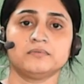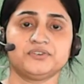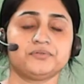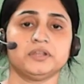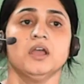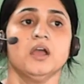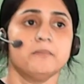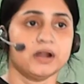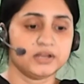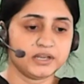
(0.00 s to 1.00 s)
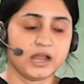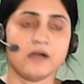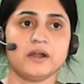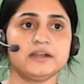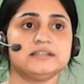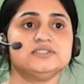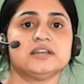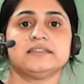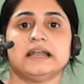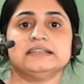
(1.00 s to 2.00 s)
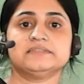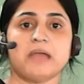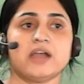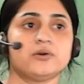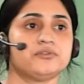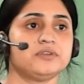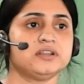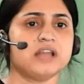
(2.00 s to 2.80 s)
tree. But in our region there is mango tree,